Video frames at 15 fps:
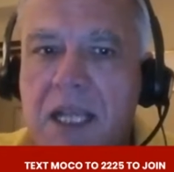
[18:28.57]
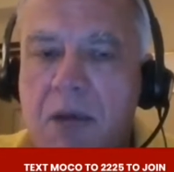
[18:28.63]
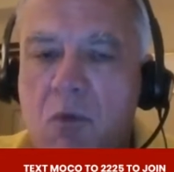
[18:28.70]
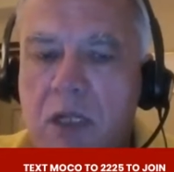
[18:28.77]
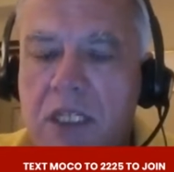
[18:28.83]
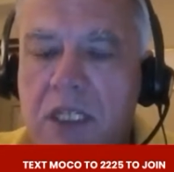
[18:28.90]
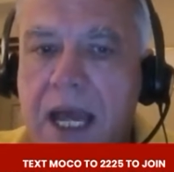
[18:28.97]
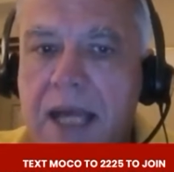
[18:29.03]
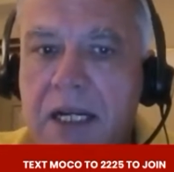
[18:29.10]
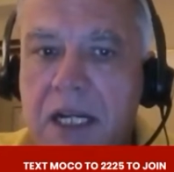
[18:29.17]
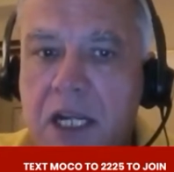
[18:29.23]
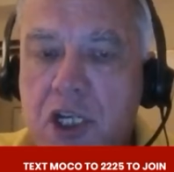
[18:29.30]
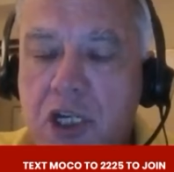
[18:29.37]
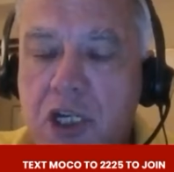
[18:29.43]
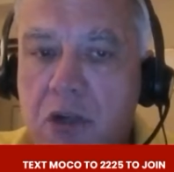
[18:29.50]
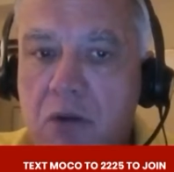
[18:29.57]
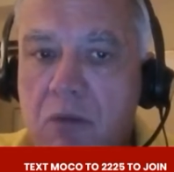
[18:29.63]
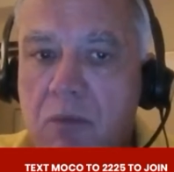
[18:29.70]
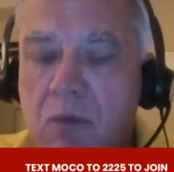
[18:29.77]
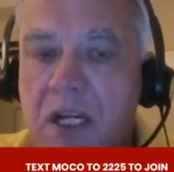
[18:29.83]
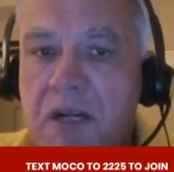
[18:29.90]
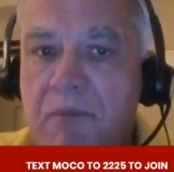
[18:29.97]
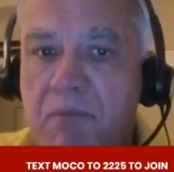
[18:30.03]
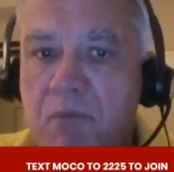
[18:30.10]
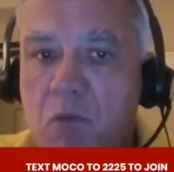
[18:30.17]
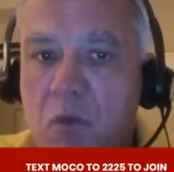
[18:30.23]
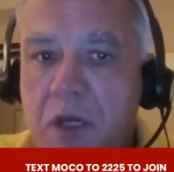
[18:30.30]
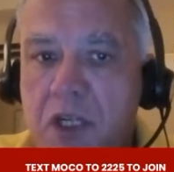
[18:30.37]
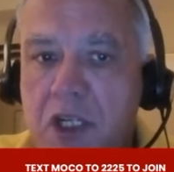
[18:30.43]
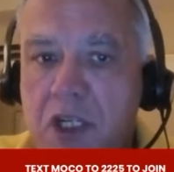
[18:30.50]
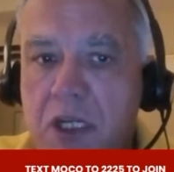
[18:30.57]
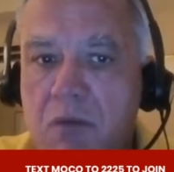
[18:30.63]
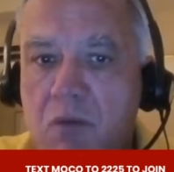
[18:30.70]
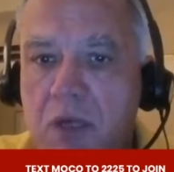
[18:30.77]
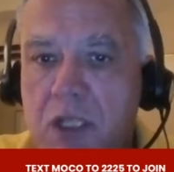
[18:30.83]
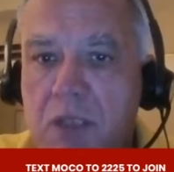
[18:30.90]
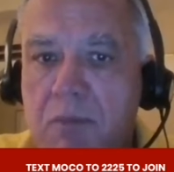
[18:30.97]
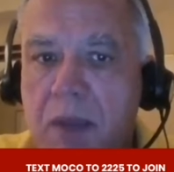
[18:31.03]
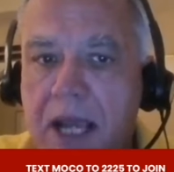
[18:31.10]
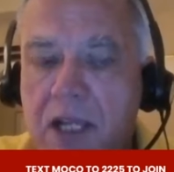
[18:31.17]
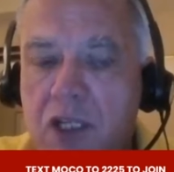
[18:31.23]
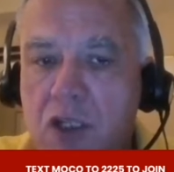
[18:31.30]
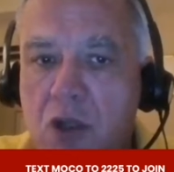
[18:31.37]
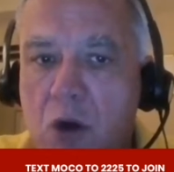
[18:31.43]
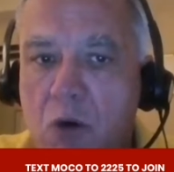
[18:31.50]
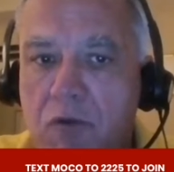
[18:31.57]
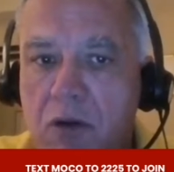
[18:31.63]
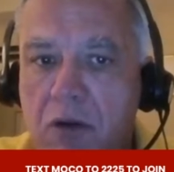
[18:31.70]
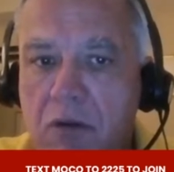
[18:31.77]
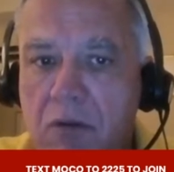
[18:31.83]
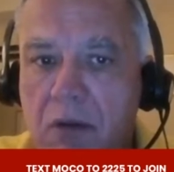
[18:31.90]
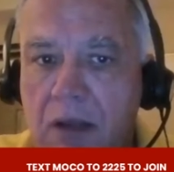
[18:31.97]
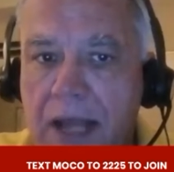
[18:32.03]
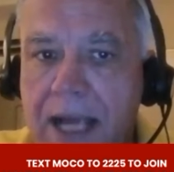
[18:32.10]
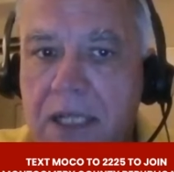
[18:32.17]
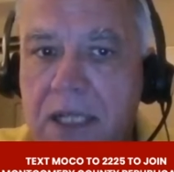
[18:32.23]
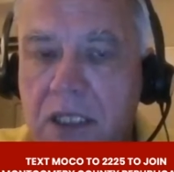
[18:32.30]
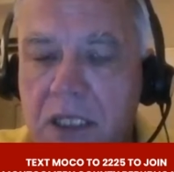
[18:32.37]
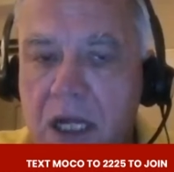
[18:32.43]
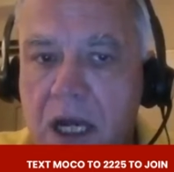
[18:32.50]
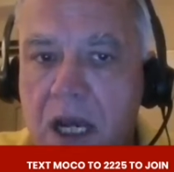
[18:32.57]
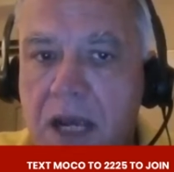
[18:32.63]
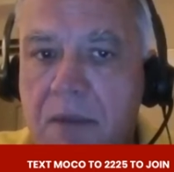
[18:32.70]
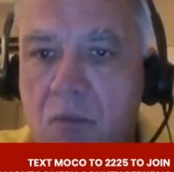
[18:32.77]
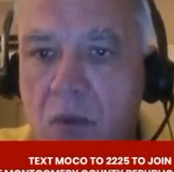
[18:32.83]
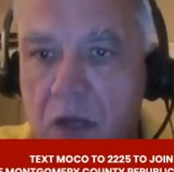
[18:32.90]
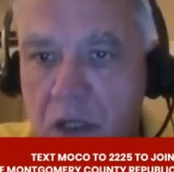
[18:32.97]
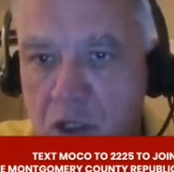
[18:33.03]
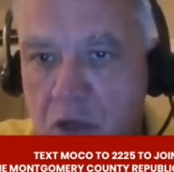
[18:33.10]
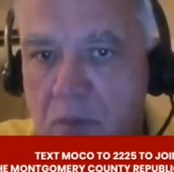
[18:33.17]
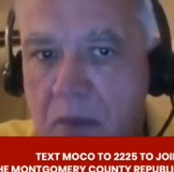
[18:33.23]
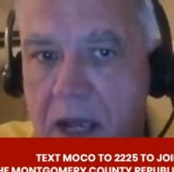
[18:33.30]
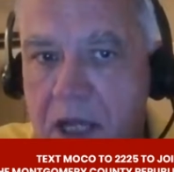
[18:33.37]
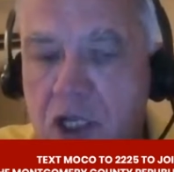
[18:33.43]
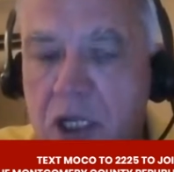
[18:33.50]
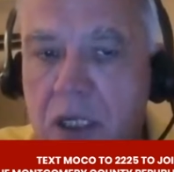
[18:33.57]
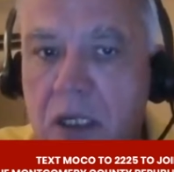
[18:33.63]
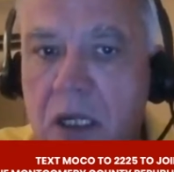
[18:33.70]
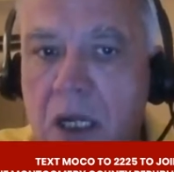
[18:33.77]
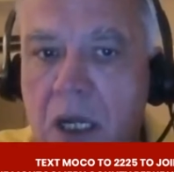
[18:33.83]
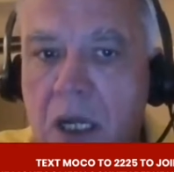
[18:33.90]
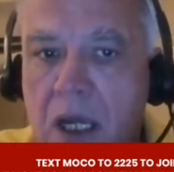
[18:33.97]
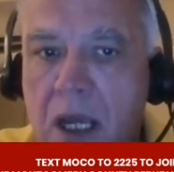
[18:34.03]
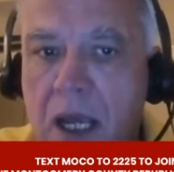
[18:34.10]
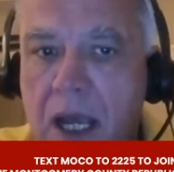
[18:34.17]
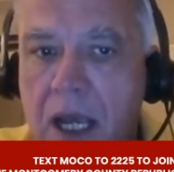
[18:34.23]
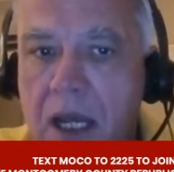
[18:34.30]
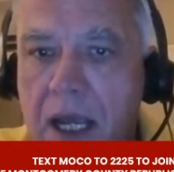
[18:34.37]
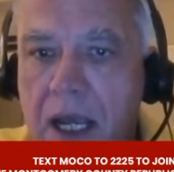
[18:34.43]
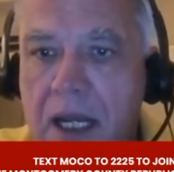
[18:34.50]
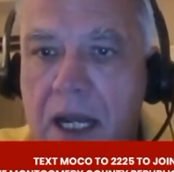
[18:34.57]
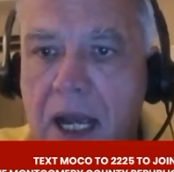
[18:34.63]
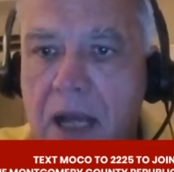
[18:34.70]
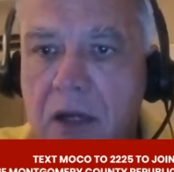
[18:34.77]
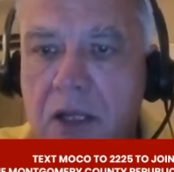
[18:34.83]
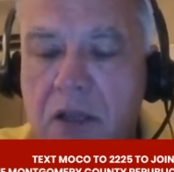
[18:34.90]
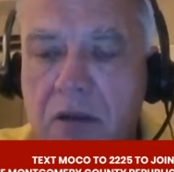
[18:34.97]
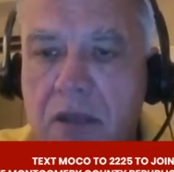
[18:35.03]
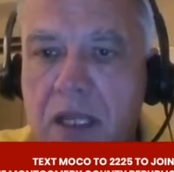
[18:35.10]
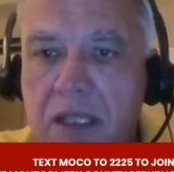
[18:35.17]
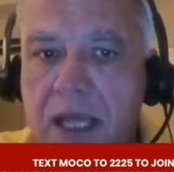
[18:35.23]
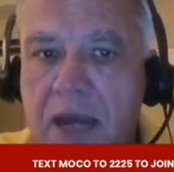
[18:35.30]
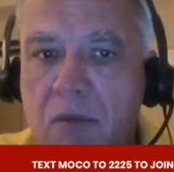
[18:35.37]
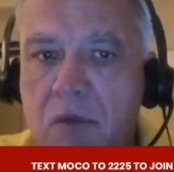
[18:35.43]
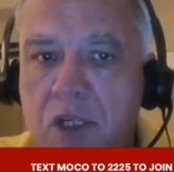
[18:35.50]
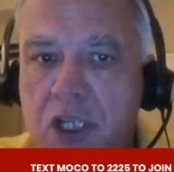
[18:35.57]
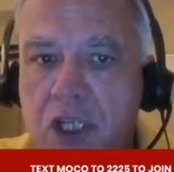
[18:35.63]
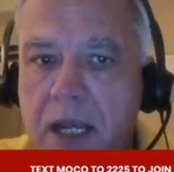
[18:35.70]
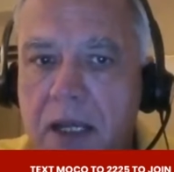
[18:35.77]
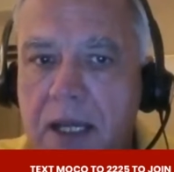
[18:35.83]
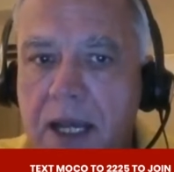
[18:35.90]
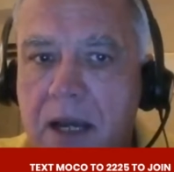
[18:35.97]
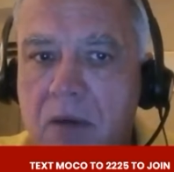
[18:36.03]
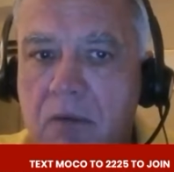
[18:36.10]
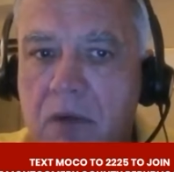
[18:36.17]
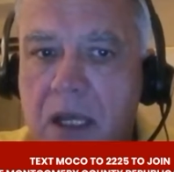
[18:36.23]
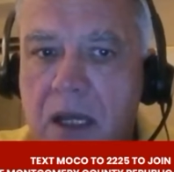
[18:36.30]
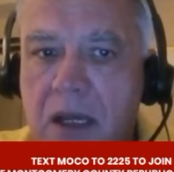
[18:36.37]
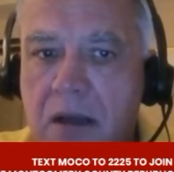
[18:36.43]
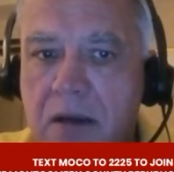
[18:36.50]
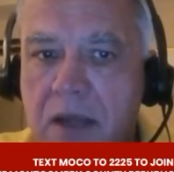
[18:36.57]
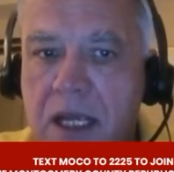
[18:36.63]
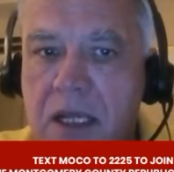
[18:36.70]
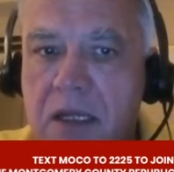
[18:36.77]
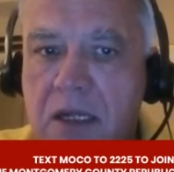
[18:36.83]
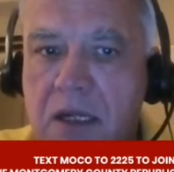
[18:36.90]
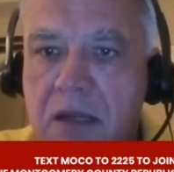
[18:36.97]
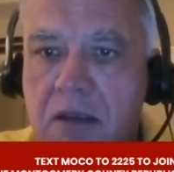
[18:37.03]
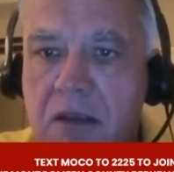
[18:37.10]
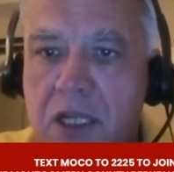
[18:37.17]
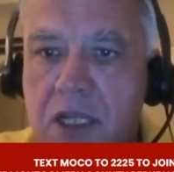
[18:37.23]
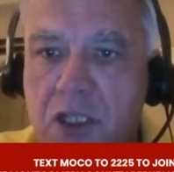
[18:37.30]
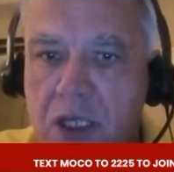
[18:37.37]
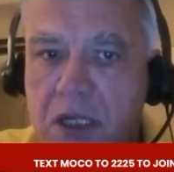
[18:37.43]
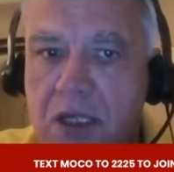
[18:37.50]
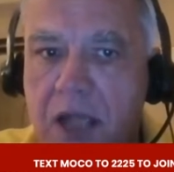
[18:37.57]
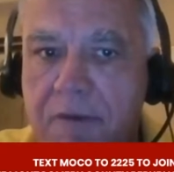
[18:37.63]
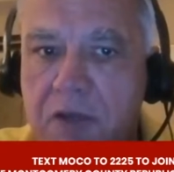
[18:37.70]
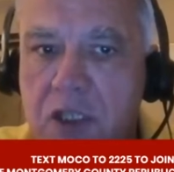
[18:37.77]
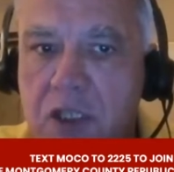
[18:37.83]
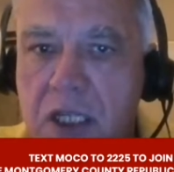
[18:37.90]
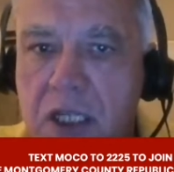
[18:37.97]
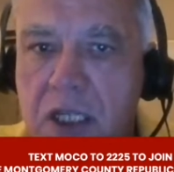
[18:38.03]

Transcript: was that an issue when she was passed over last time, as you mentioned? And how do you think that would shake out in this? And obviously,